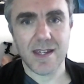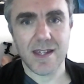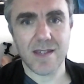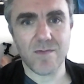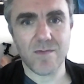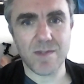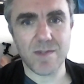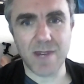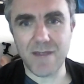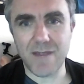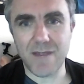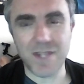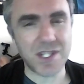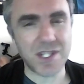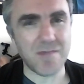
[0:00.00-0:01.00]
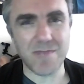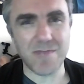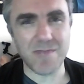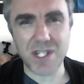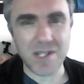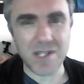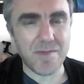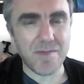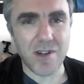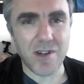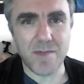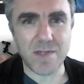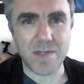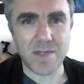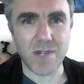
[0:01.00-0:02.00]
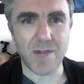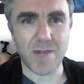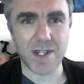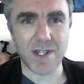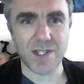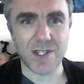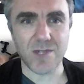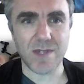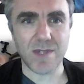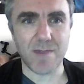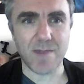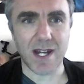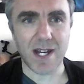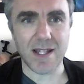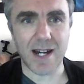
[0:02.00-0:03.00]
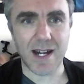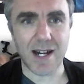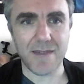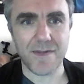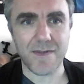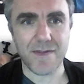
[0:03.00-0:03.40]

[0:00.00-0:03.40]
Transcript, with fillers: with my vision, mission, and purpose, what I wanted to do with my life.